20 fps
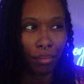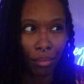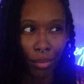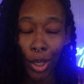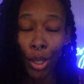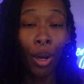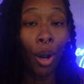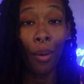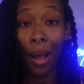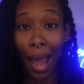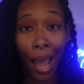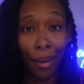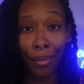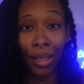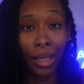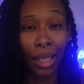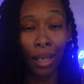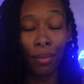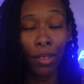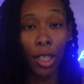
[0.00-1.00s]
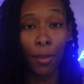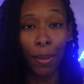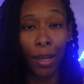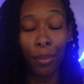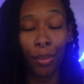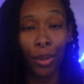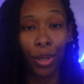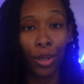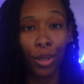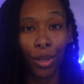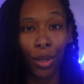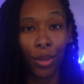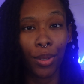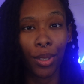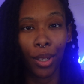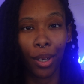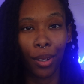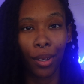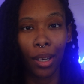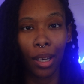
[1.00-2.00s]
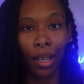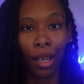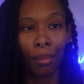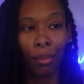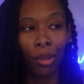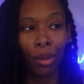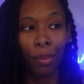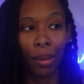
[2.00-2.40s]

You don't have to give these people your Social Security number,